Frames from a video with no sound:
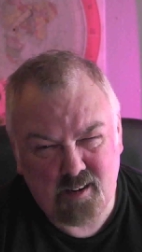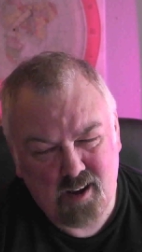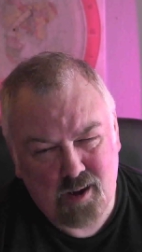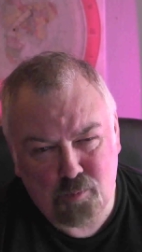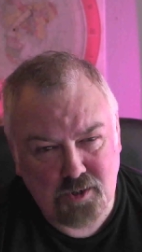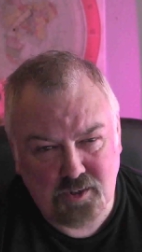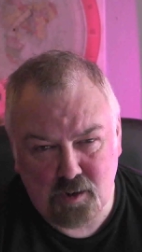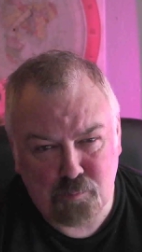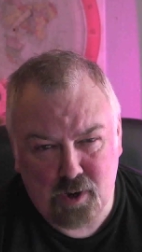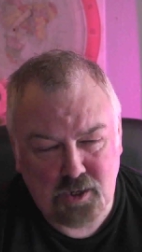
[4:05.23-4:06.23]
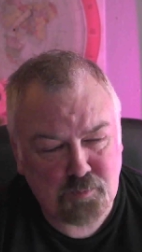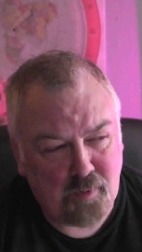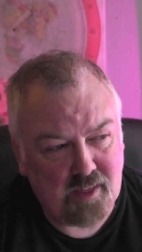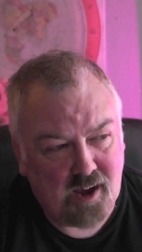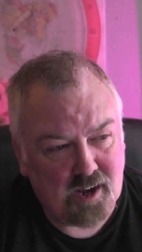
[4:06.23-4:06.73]
I wasn't impressed
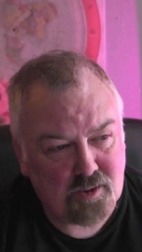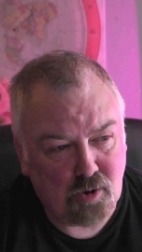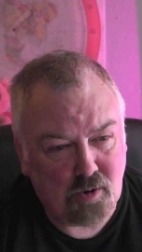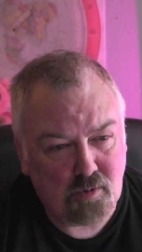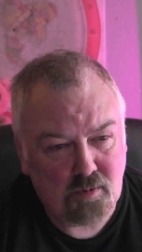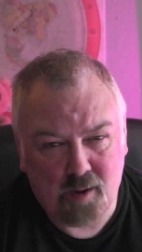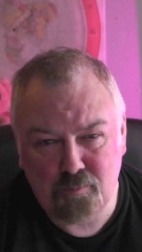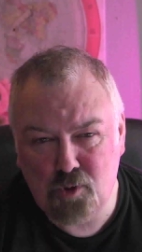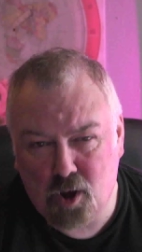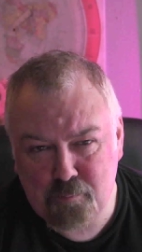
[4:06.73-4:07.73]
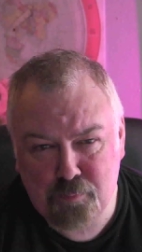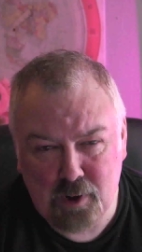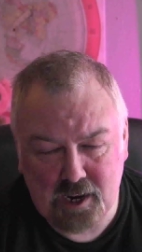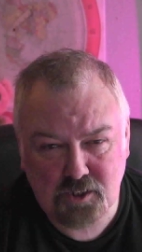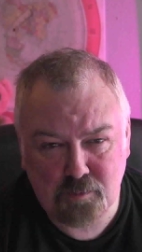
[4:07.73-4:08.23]
by that at all. I'm not
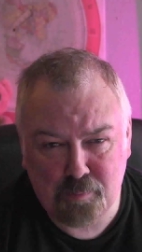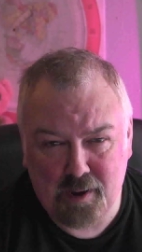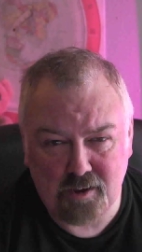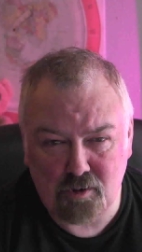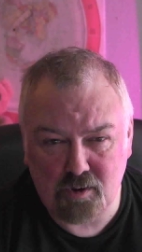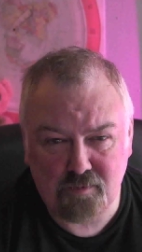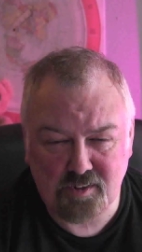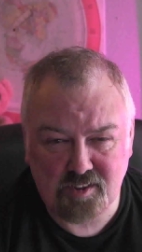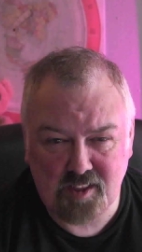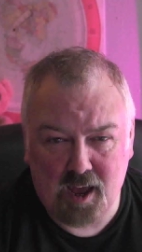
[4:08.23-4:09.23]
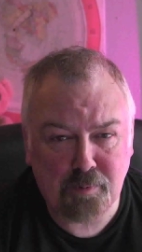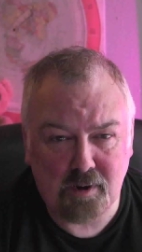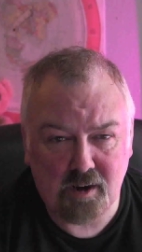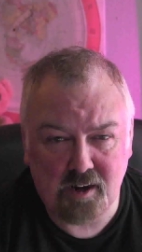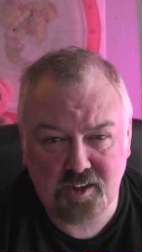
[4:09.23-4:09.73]
impressed by Jos
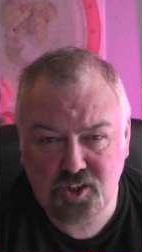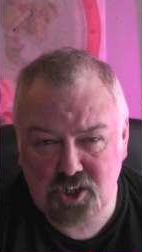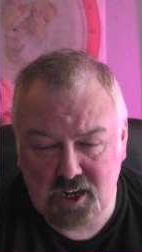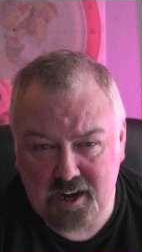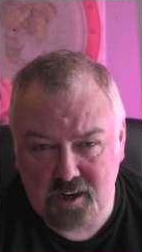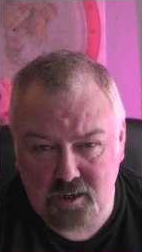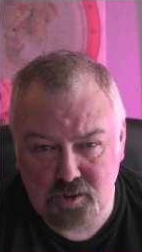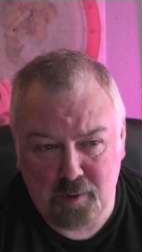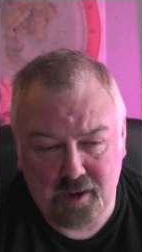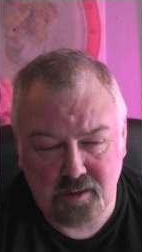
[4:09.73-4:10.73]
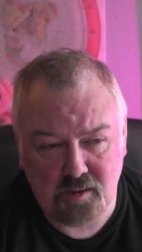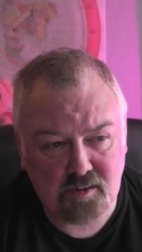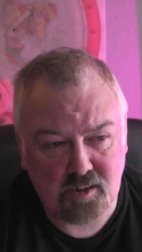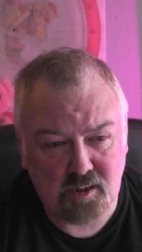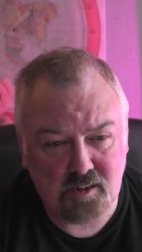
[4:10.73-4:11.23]
Verstappen and his shenanigans behind the
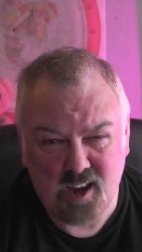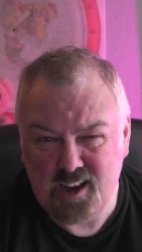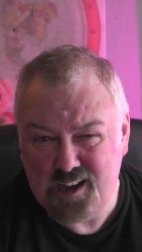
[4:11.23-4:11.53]
scenes.